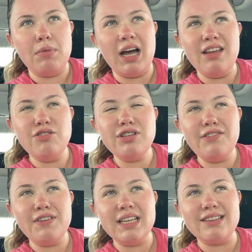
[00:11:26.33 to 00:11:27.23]
I usually
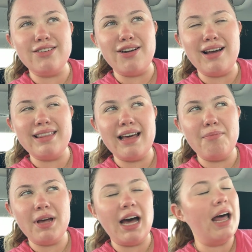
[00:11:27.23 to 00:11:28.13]
feel like they're not that
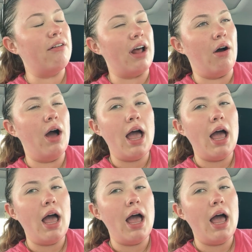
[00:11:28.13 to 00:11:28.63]
bad. I don't know.